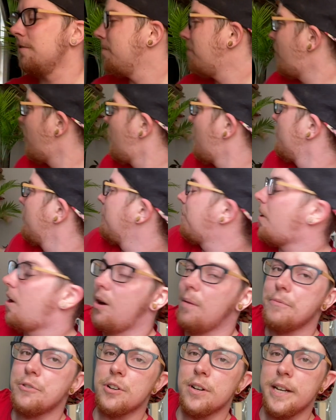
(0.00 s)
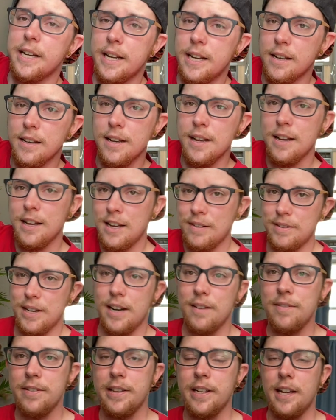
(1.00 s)
Palmer palm tree. I've got
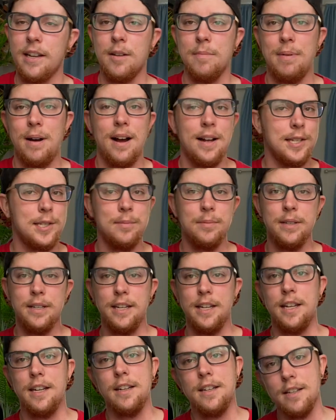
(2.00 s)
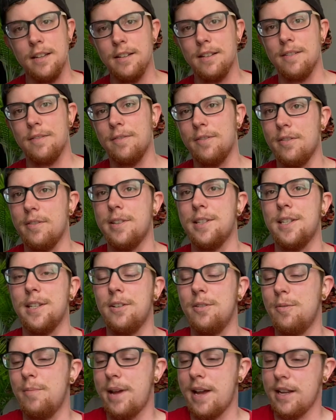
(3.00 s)
everything I could possibly need for a
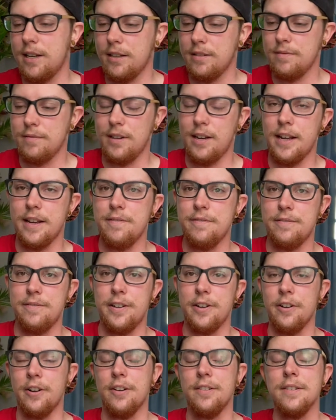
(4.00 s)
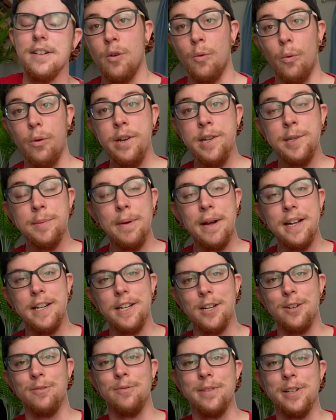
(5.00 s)
single man life here. What is my
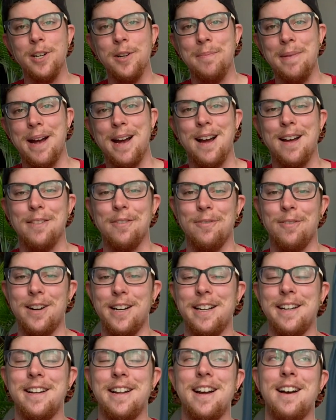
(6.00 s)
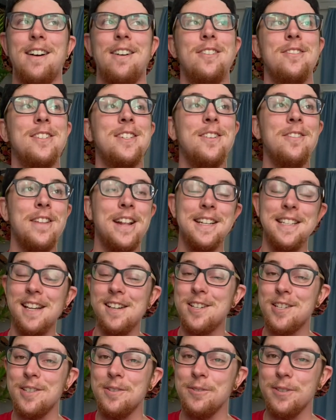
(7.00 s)
career path right now? So that's
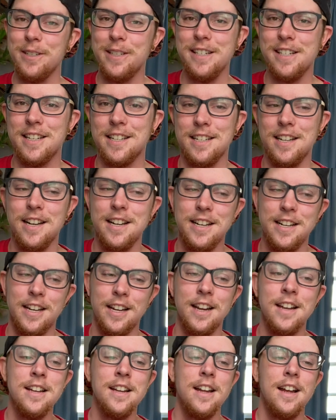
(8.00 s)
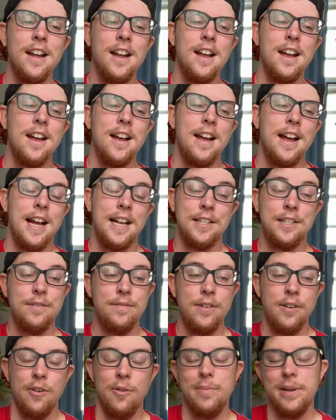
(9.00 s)
actually really exciting. As you
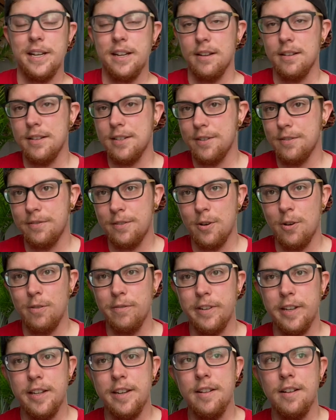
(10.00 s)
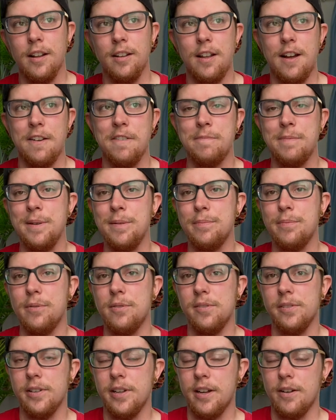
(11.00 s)
know, because of COVID, a lot of
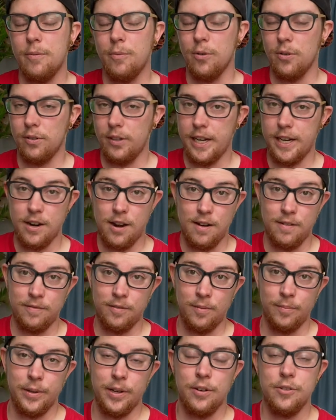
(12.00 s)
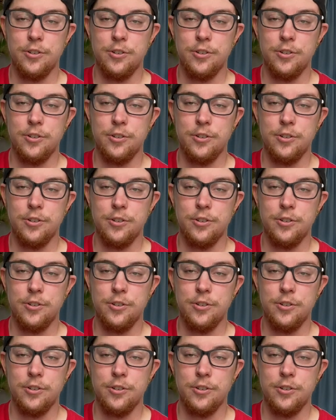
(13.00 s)
people were laid off from their